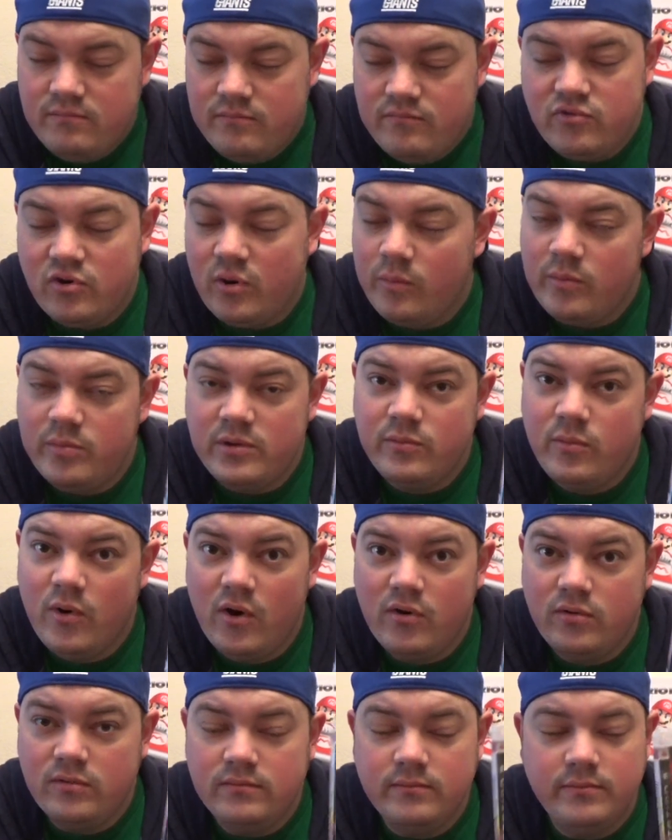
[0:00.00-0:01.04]
Probably
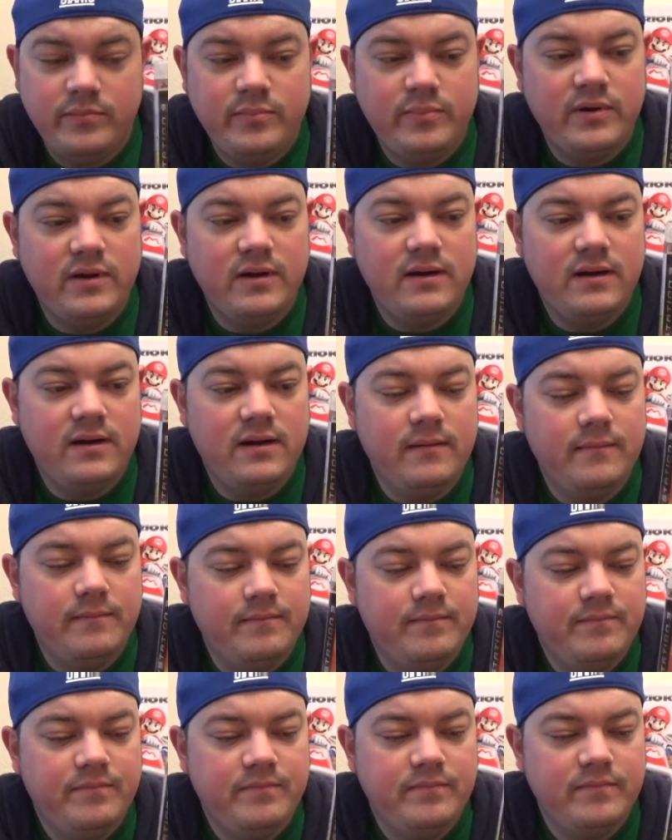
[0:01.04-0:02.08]
won't, but
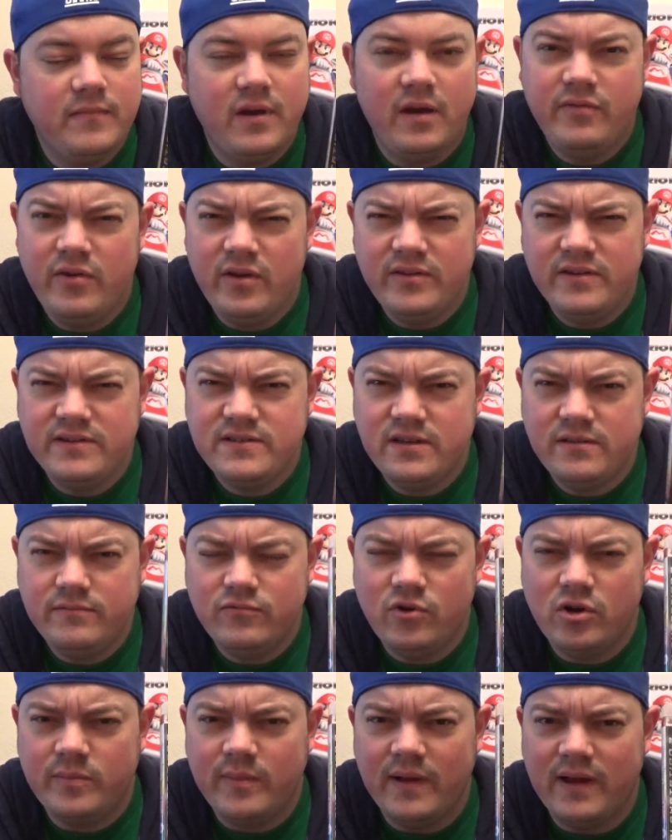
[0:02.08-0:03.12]
I've heard there's a
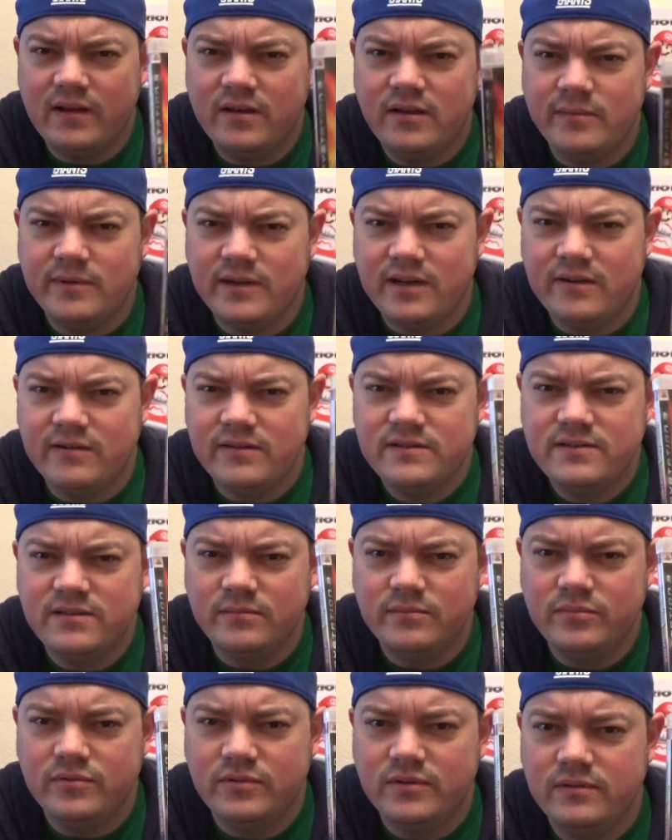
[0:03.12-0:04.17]
Rock Band coming out at
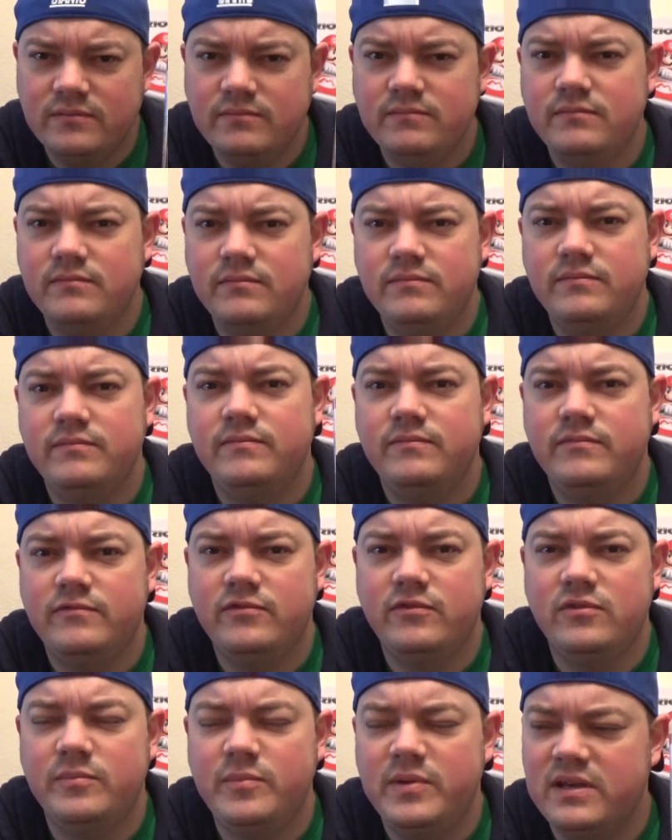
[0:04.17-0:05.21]
some point
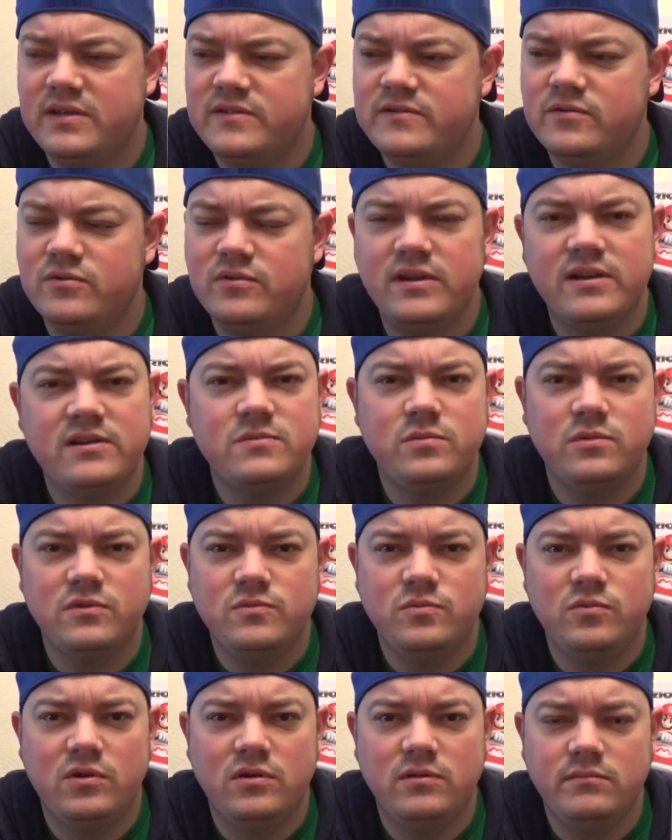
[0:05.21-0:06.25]
for PS4 and
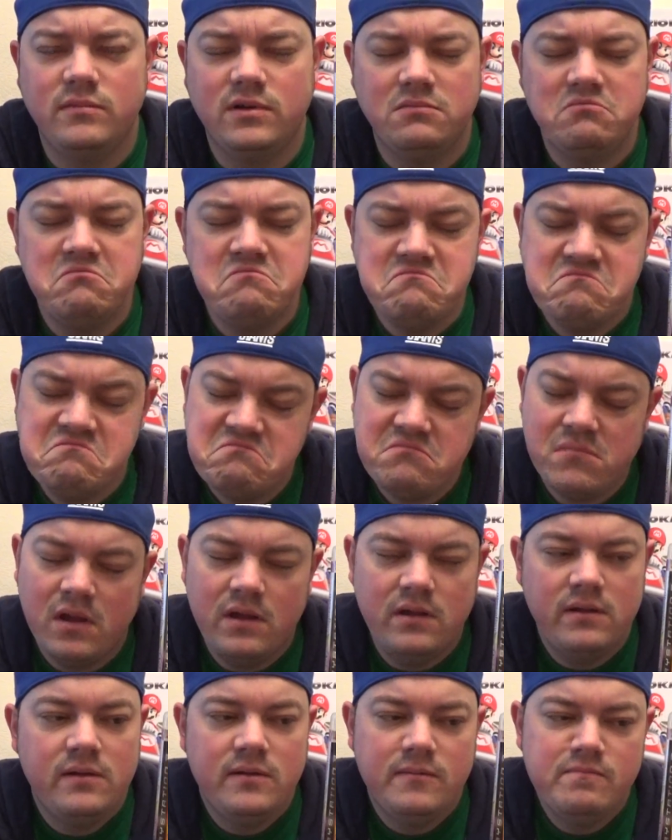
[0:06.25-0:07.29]
Xbox One, but
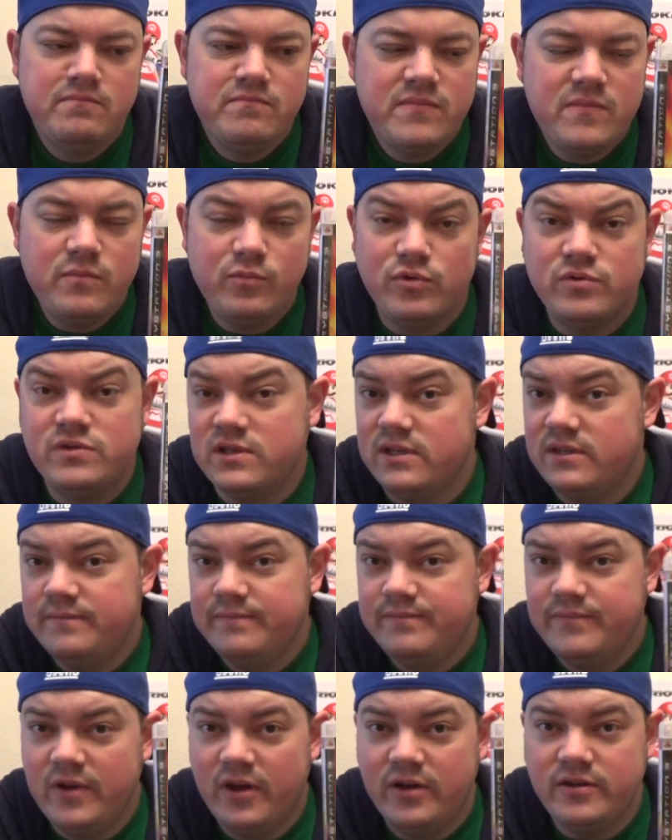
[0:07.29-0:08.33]
we'll see.
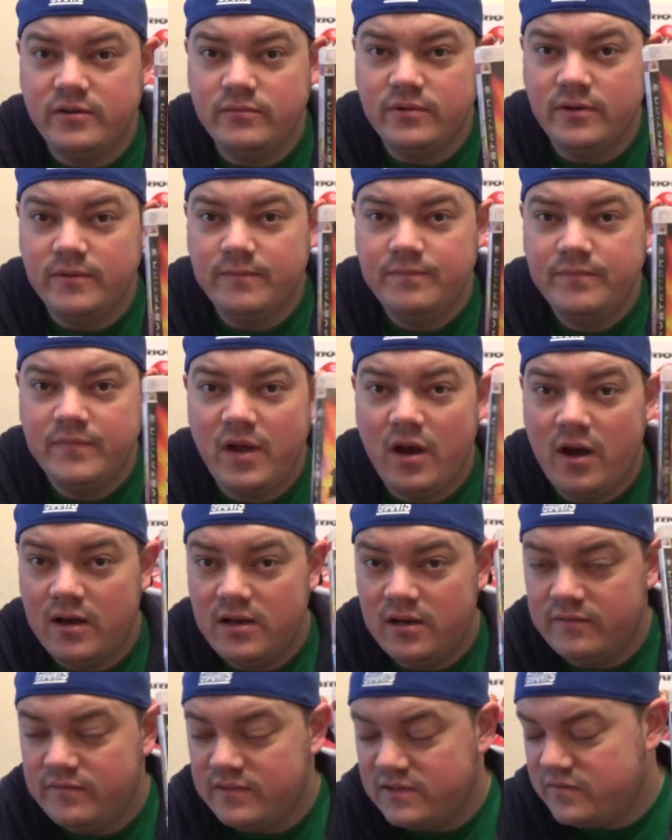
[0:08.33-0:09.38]
I don't know. I
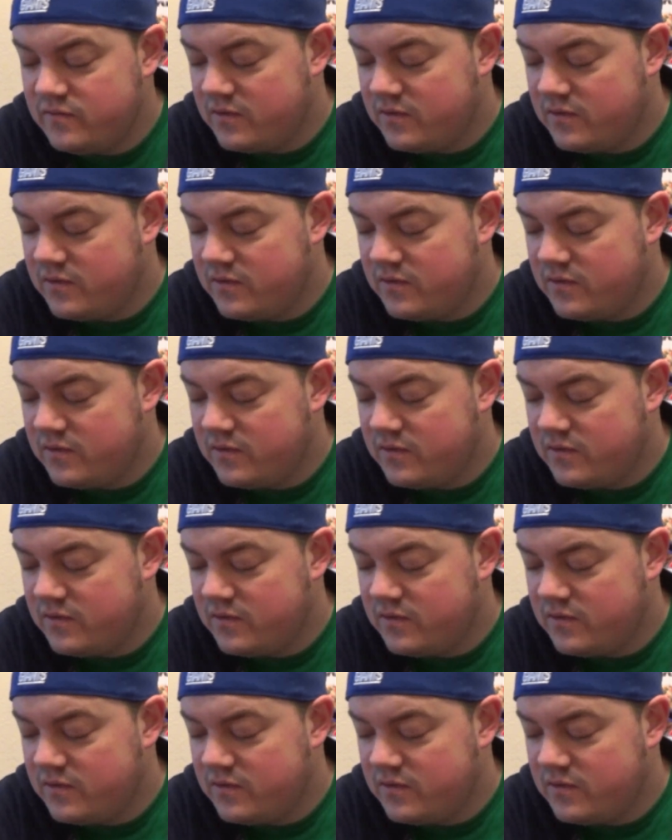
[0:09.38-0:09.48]
love this